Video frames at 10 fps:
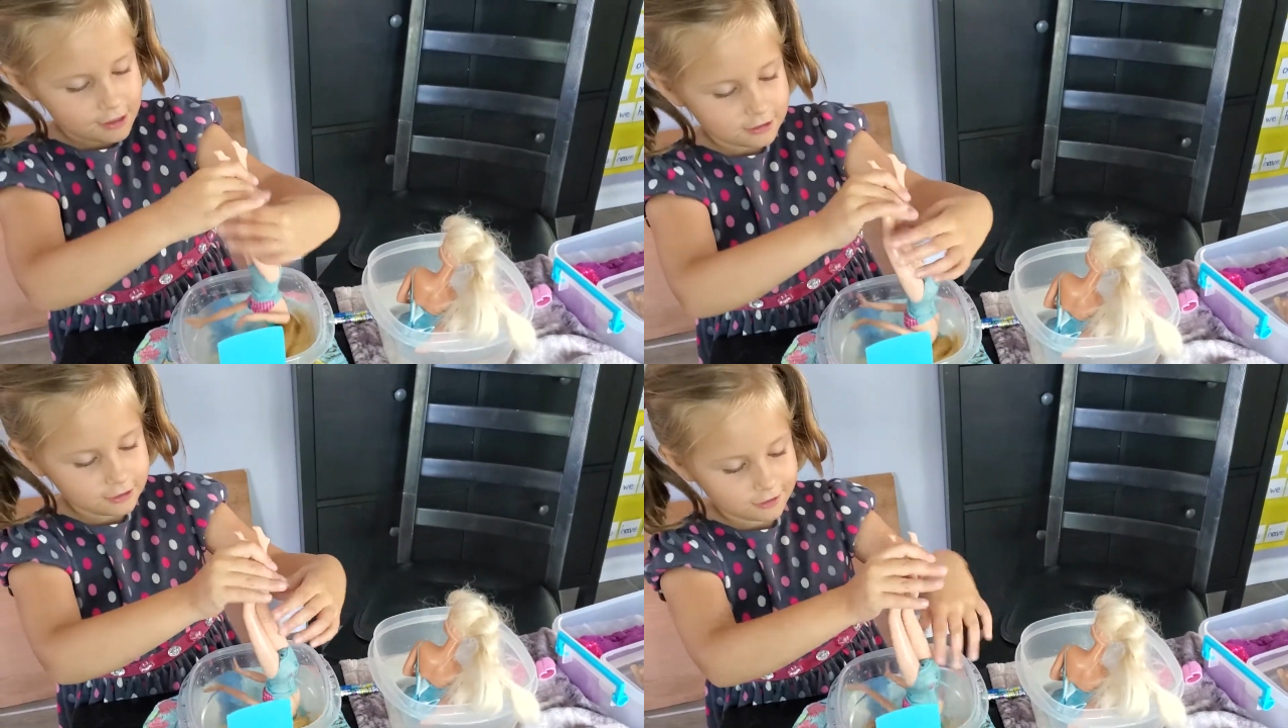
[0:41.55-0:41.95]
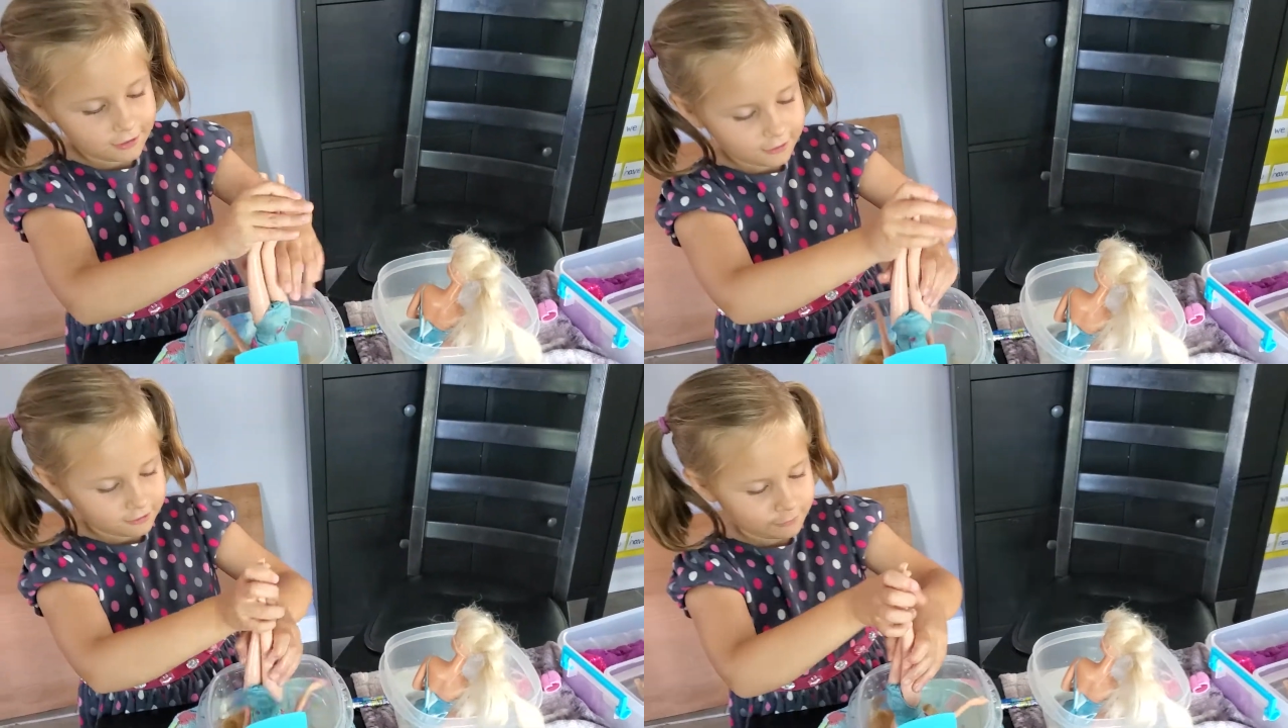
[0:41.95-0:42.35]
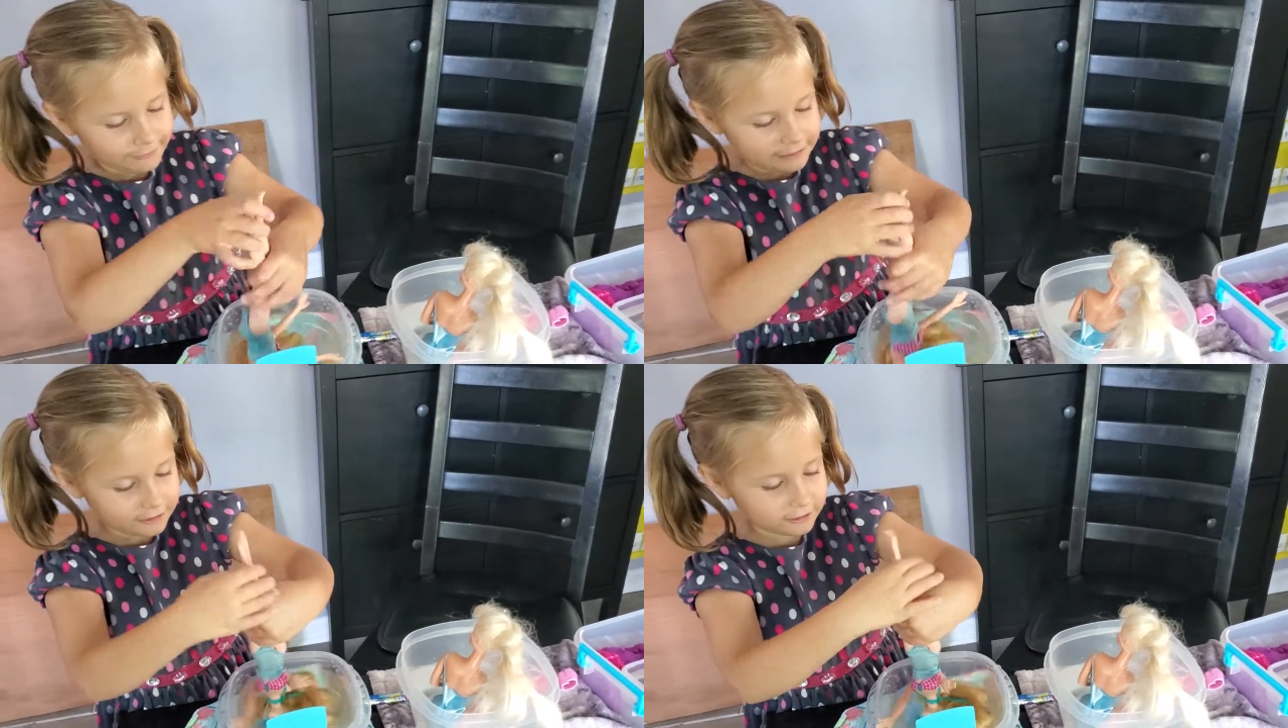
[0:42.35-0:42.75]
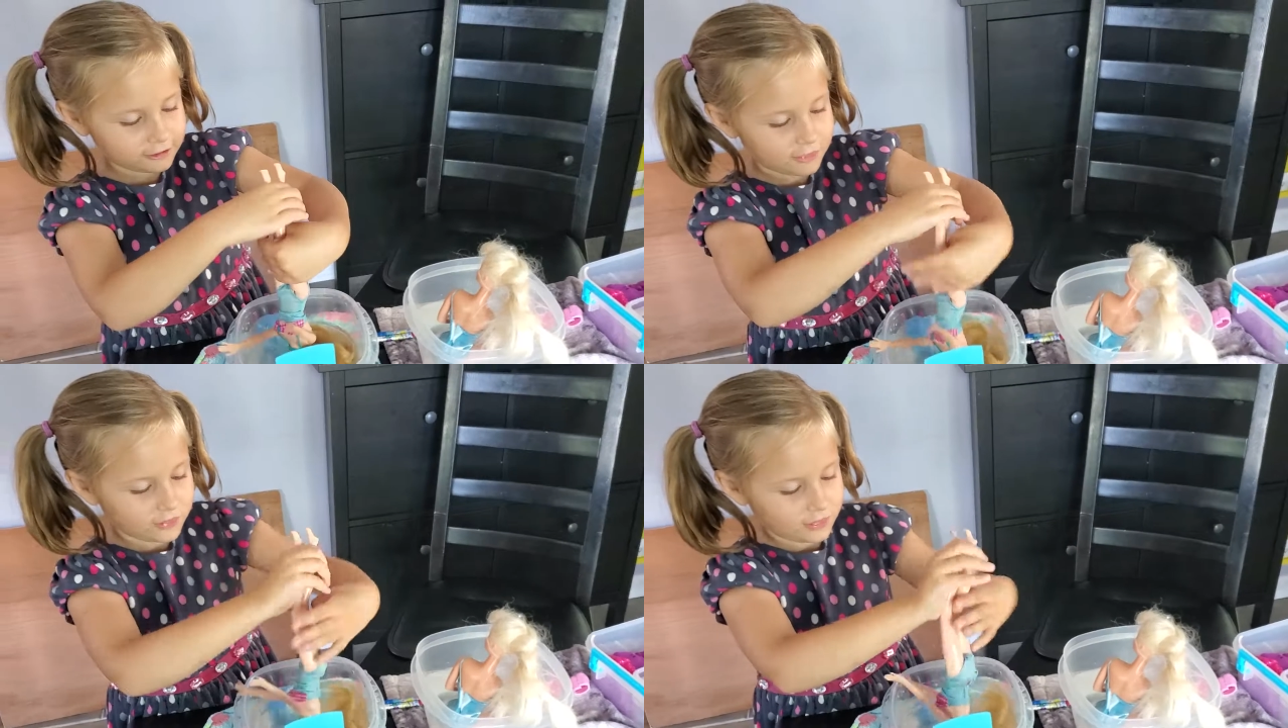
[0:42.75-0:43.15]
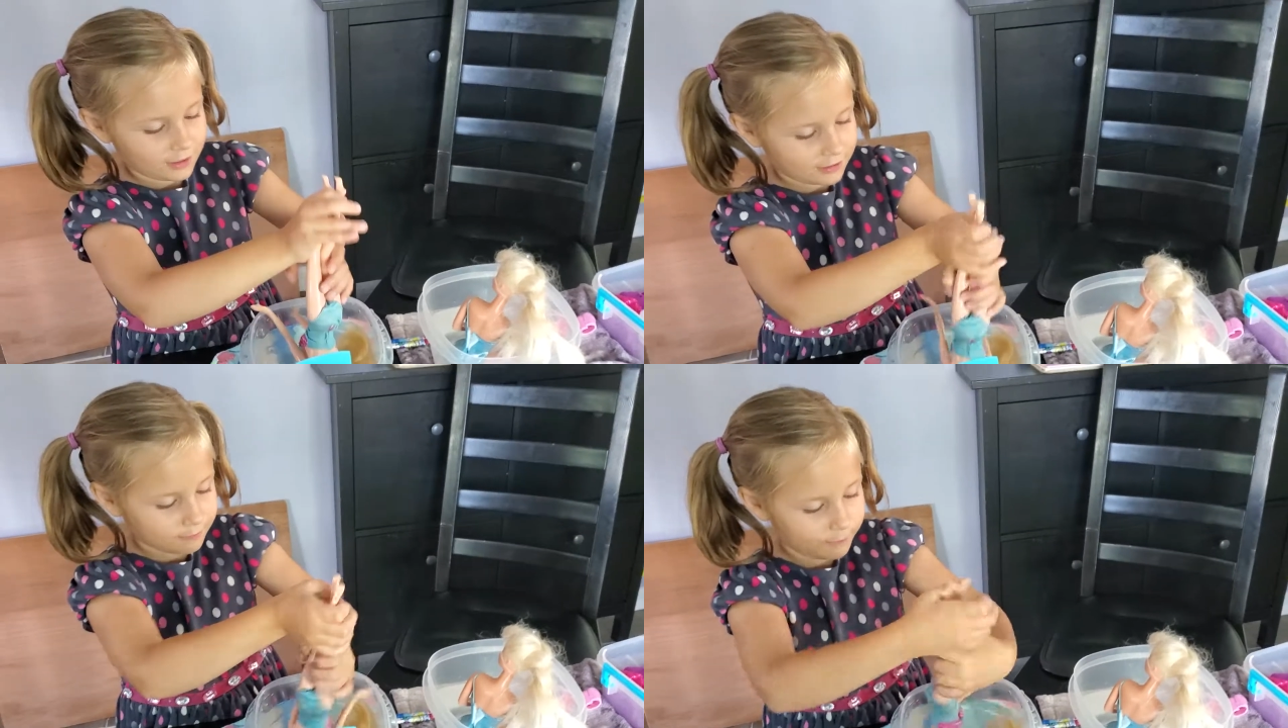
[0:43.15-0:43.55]
she's in a special
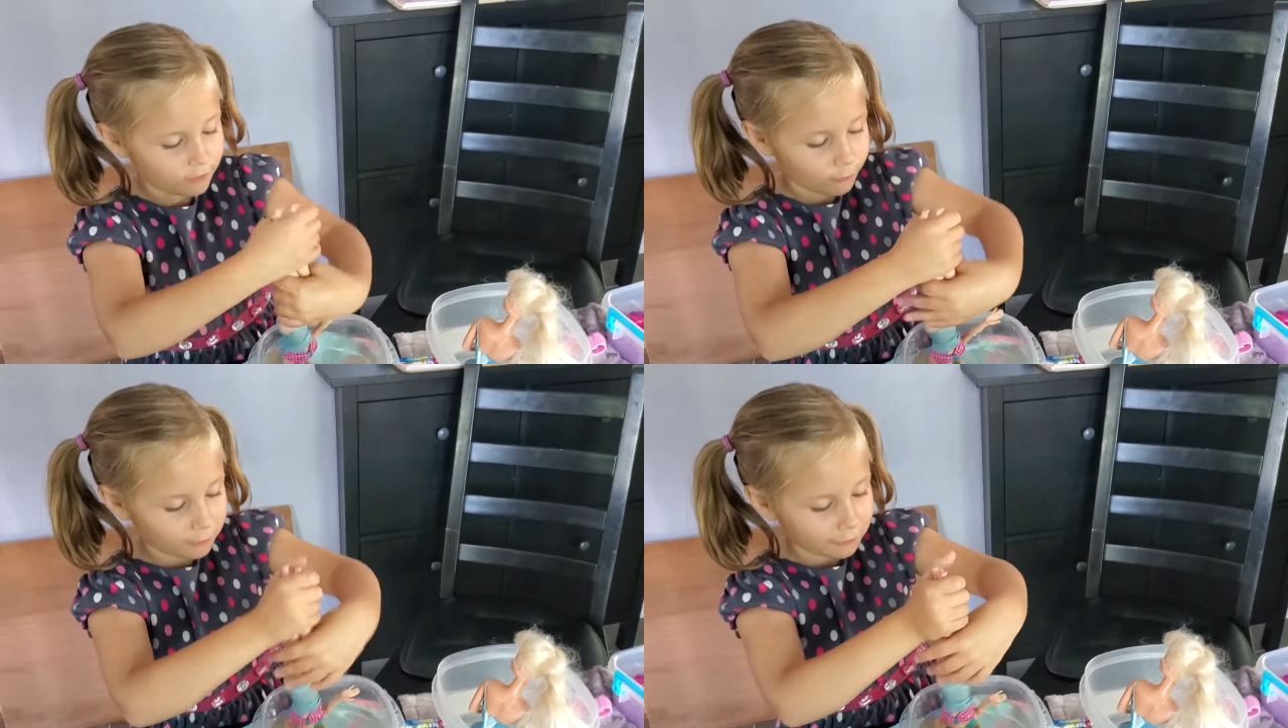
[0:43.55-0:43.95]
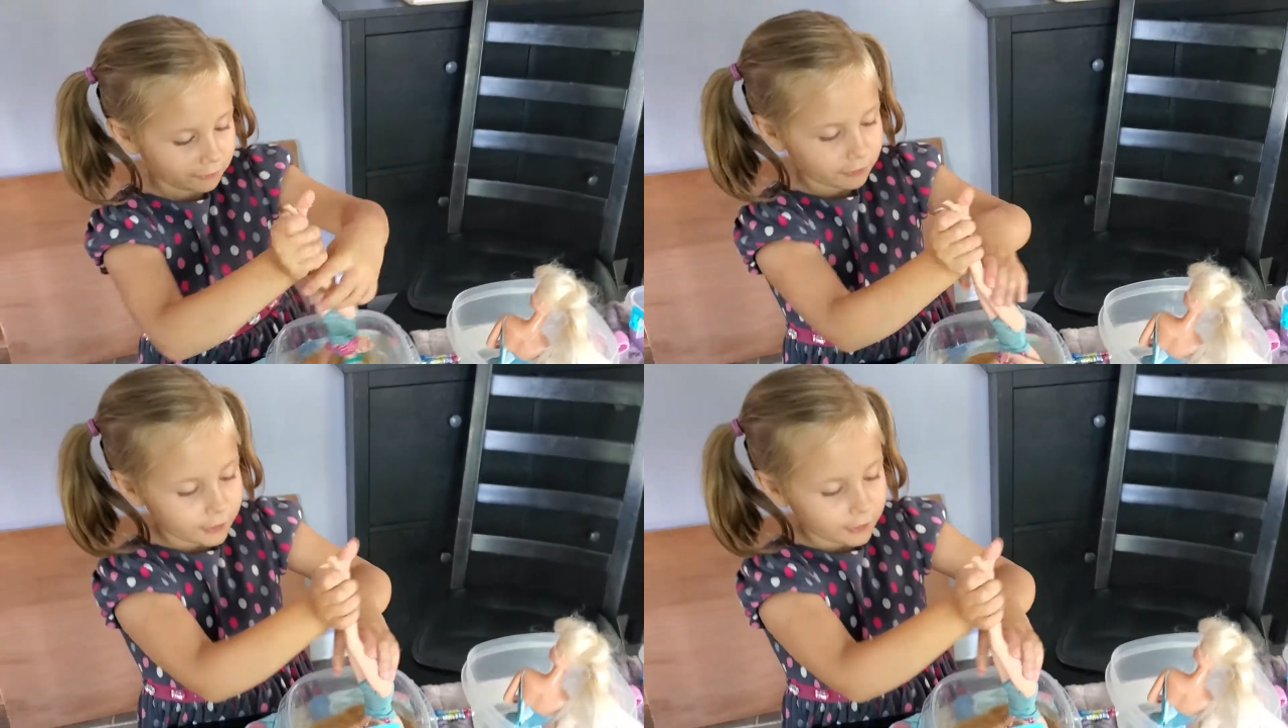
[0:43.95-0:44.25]
pool.